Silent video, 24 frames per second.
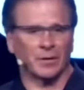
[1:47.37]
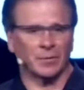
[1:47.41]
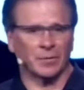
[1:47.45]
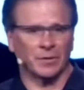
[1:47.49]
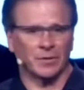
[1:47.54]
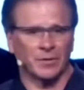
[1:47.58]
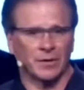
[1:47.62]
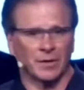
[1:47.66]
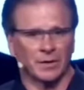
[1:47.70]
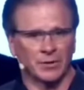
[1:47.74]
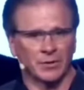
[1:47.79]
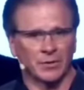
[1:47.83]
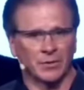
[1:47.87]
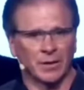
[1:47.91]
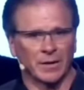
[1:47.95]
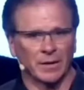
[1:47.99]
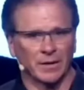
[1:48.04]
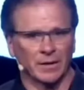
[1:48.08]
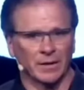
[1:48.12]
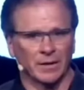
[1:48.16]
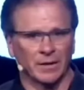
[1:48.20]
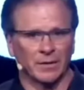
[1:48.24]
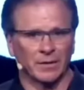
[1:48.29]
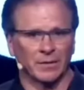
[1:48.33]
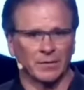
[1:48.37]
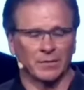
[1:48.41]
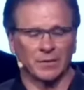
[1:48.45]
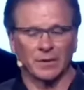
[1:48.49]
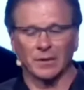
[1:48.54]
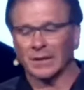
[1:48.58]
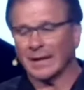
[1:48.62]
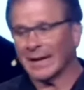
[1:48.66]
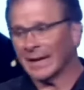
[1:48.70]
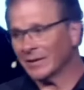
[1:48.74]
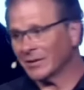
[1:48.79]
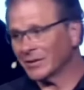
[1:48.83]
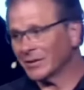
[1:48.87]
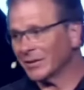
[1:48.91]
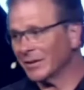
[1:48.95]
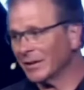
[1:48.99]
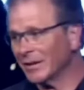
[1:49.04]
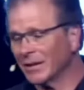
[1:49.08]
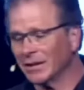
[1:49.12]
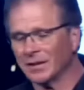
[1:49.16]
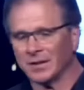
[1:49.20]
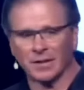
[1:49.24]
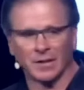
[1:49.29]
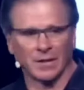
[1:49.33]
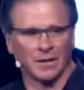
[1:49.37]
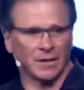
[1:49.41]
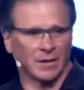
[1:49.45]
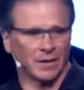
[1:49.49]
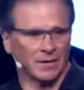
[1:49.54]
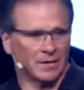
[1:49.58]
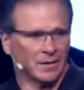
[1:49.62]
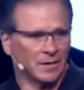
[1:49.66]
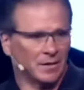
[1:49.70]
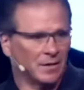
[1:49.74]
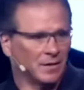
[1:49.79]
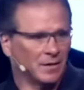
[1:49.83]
homosexuality. Well, actually, he did.